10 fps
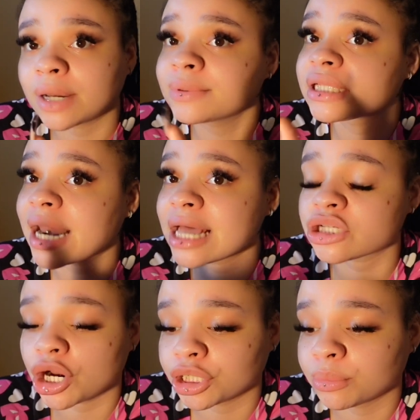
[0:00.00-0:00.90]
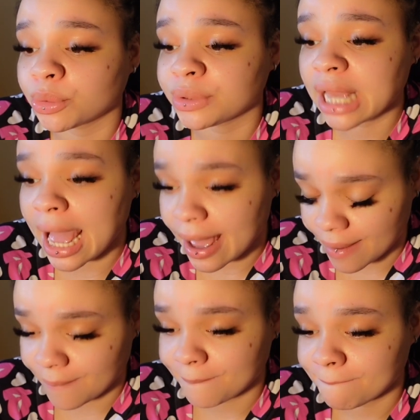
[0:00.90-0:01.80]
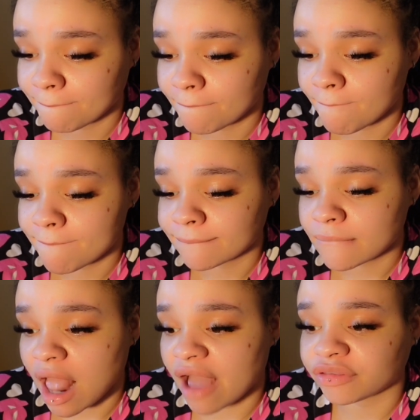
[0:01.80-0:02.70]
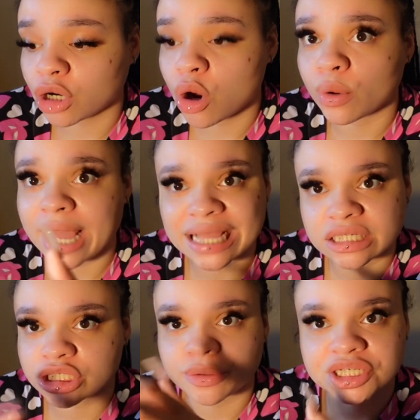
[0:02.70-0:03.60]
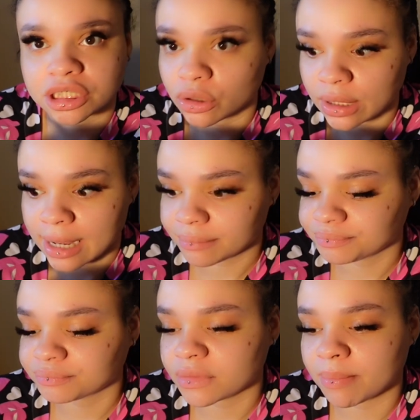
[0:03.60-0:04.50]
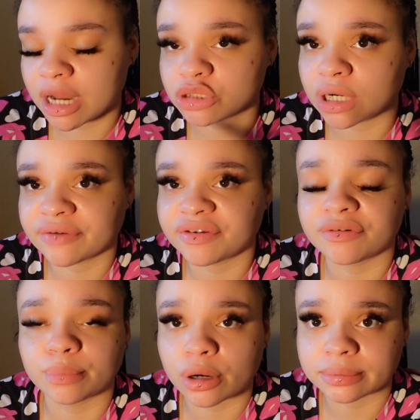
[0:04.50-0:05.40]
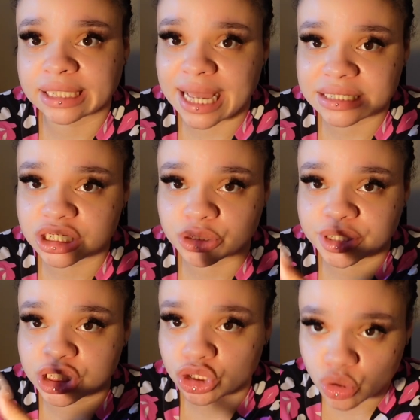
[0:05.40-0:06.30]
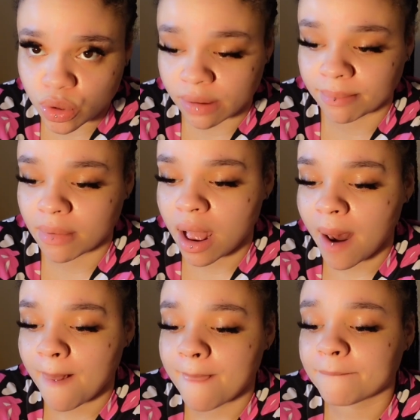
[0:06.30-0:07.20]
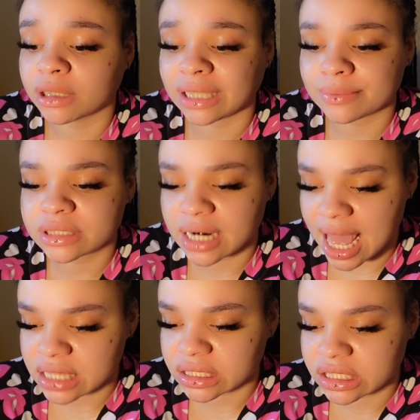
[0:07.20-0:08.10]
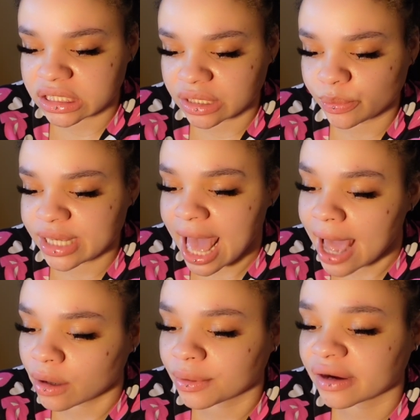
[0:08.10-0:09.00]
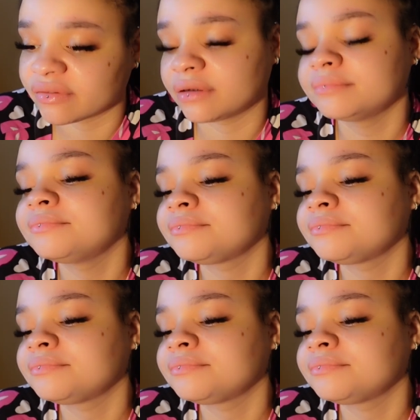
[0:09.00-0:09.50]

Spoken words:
That was the last argument we had. After the whole gas situation and all that. Mind you, I never even brought up the gas situation to him. But that was the last incident we had or whatever.